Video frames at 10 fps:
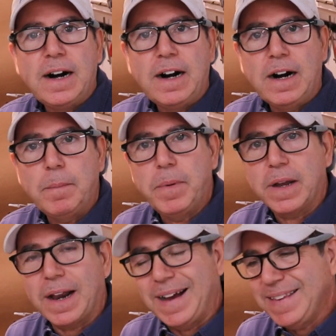
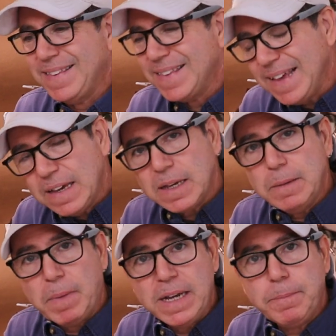But I think,
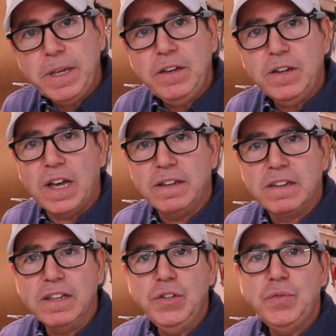in my opinion,
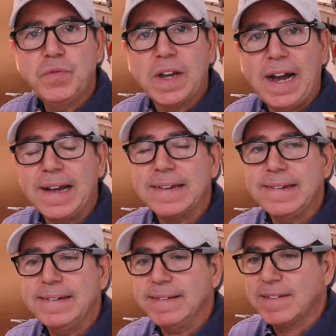until you've
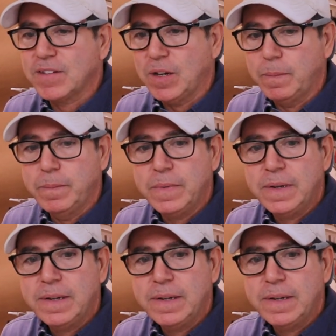gotten some